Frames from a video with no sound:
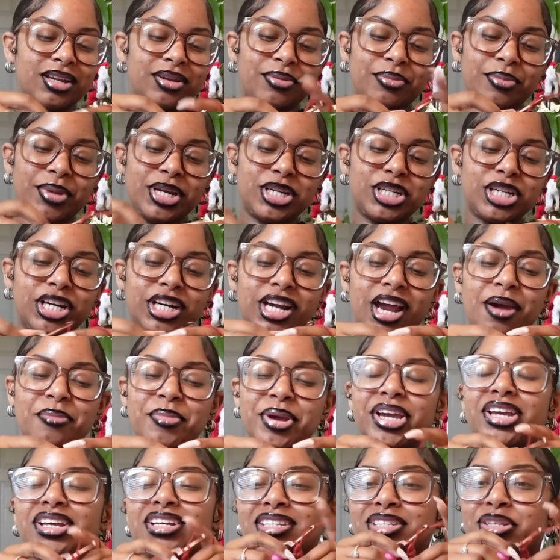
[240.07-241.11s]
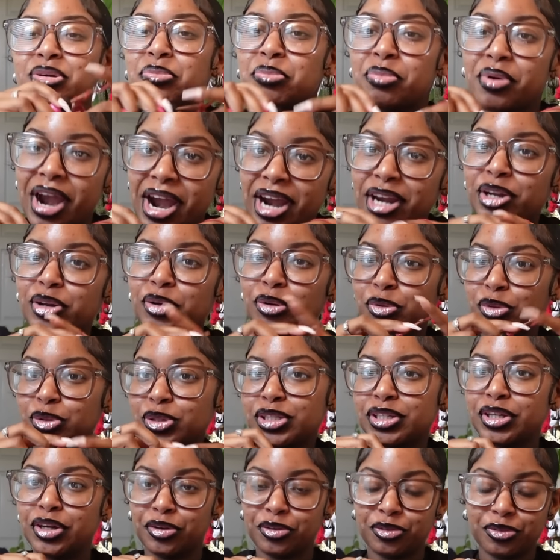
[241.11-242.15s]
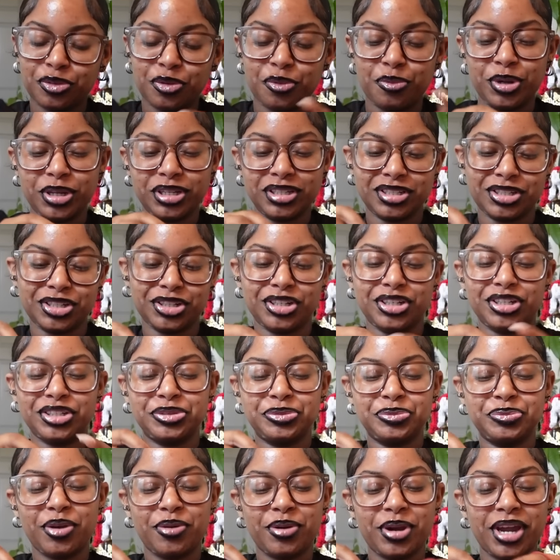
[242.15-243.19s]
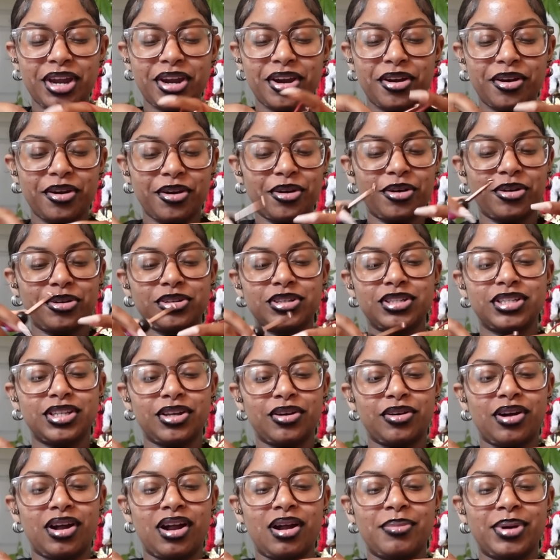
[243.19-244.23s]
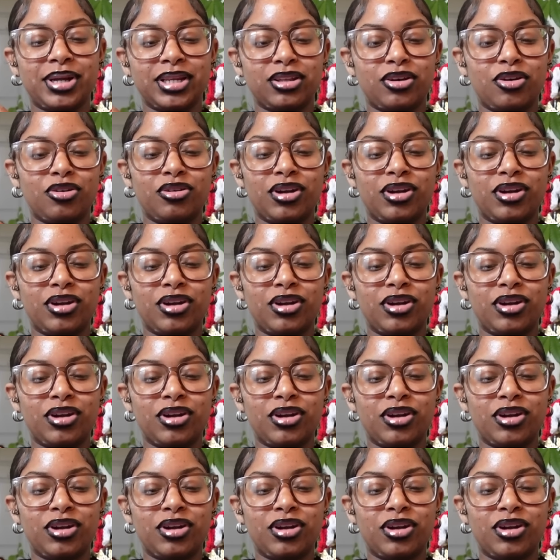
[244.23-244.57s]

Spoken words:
Make sure y'all making some practical stuff for winter. Okay, girl, so I'm about to go